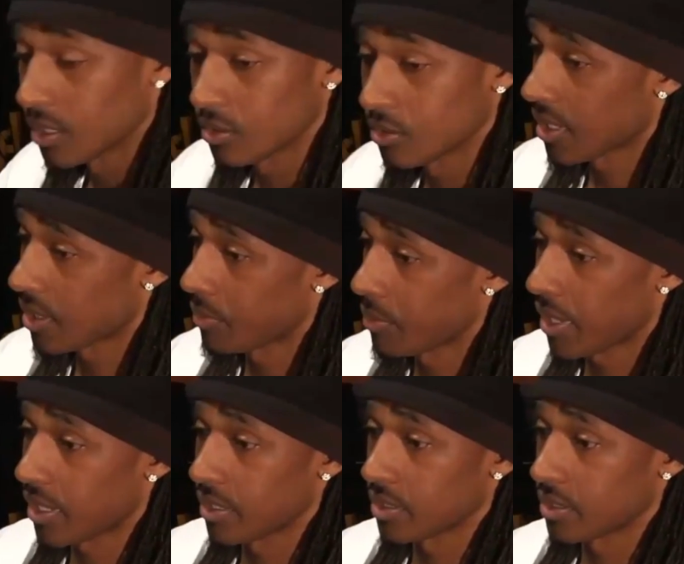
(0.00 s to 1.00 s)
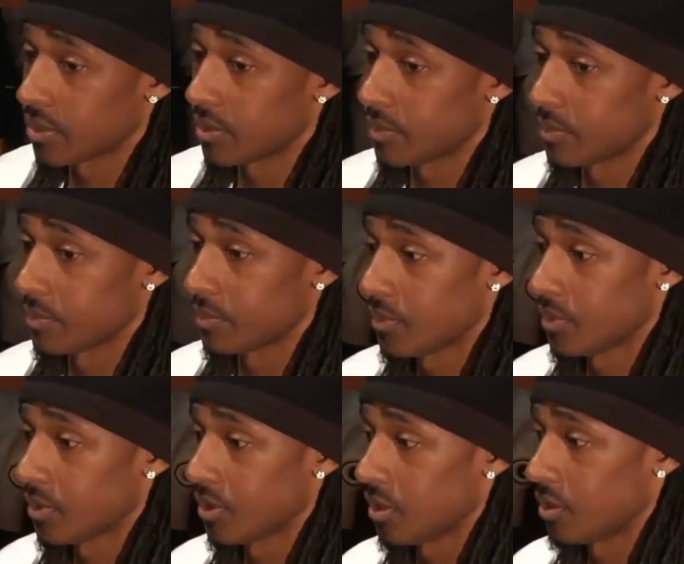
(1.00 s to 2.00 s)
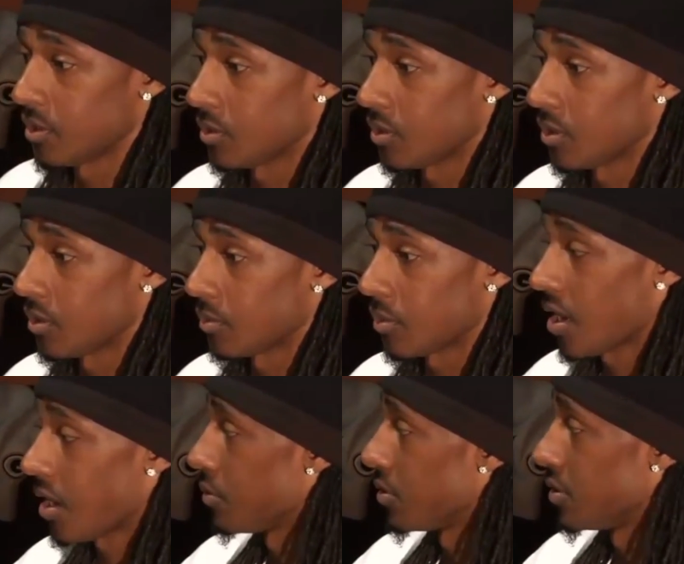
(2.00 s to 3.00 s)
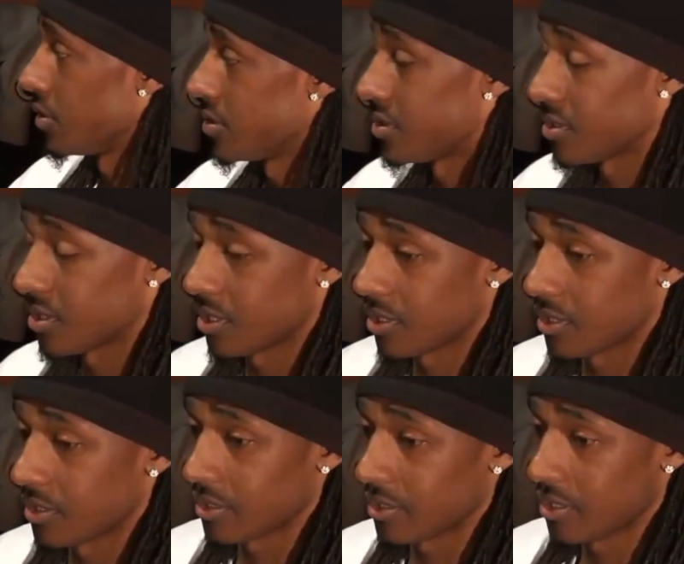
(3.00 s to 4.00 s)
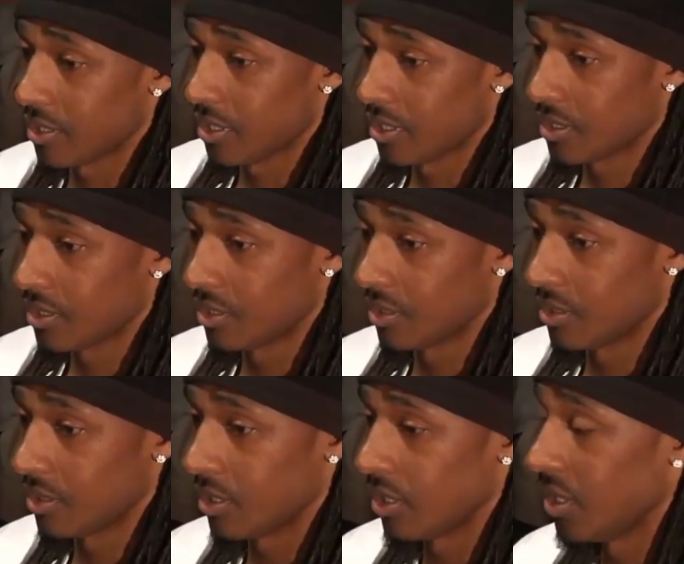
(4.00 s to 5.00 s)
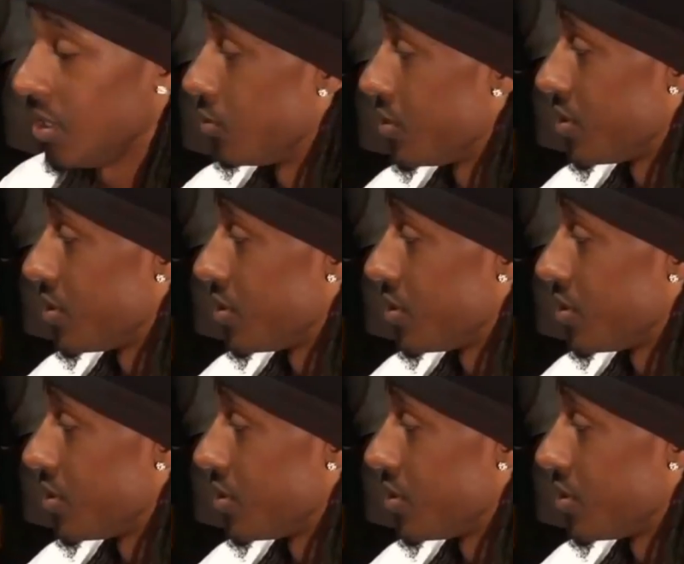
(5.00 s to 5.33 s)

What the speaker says: Yeah, no doubt about it. You know, Cameron is their leading